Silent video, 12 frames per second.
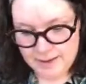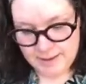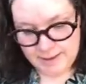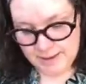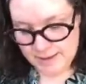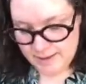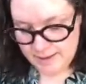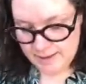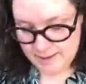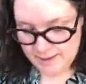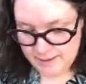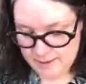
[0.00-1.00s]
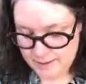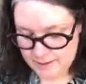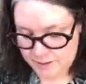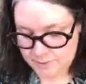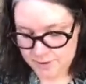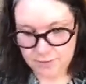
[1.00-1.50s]
in,
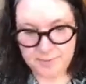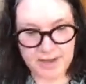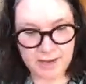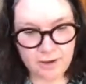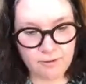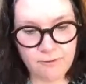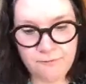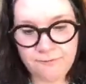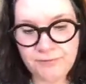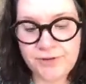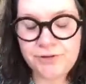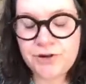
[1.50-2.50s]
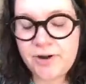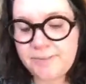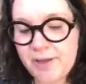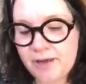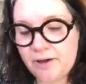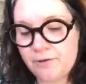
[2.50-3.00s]
should we do mango? Let's try
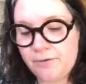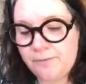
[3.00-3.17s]
mango.